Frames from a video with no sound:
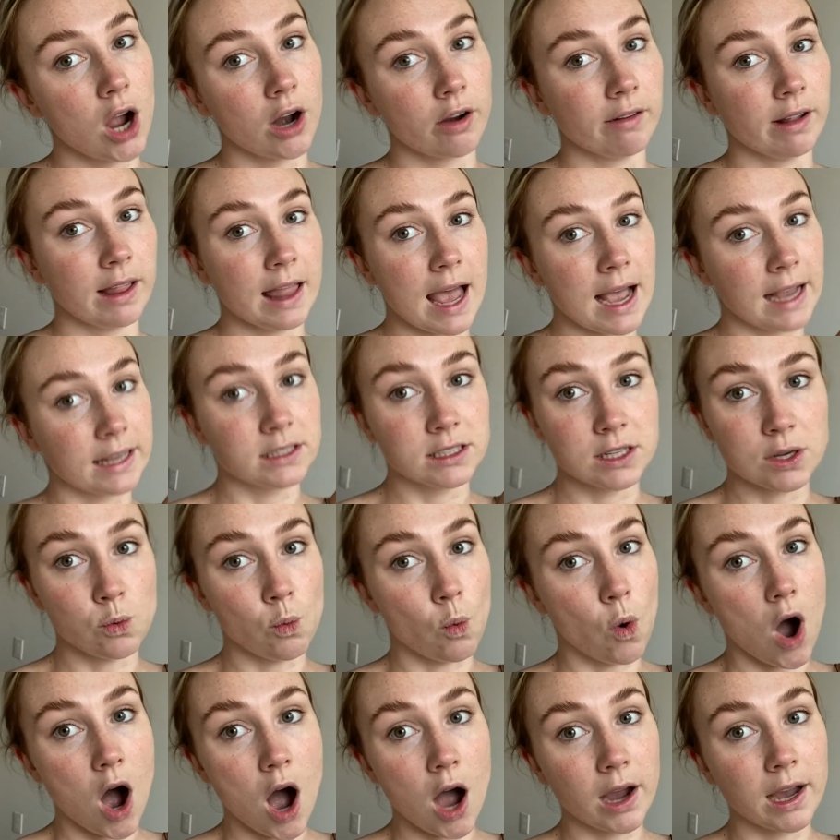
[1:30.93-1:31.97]
relaxing
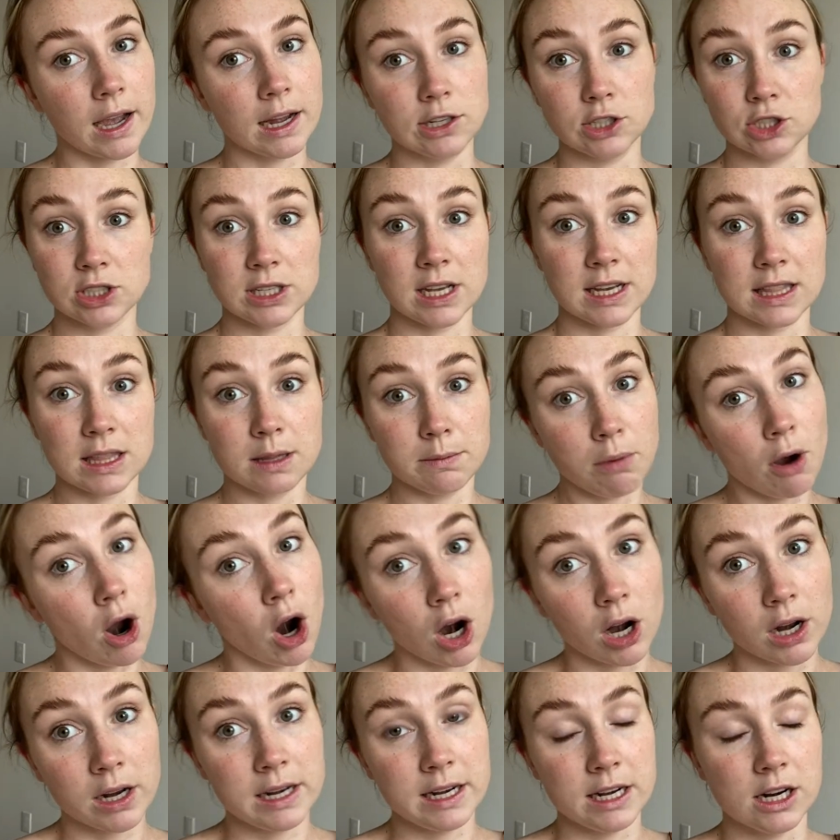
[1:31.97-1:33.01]
walk at just like the
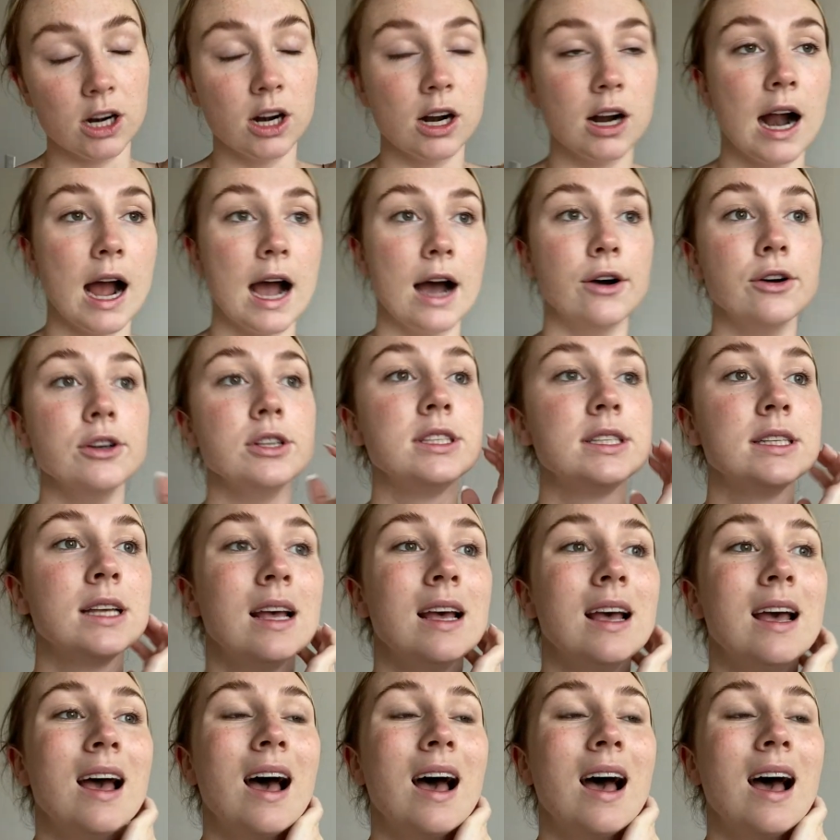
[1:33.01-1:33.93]
park near our house.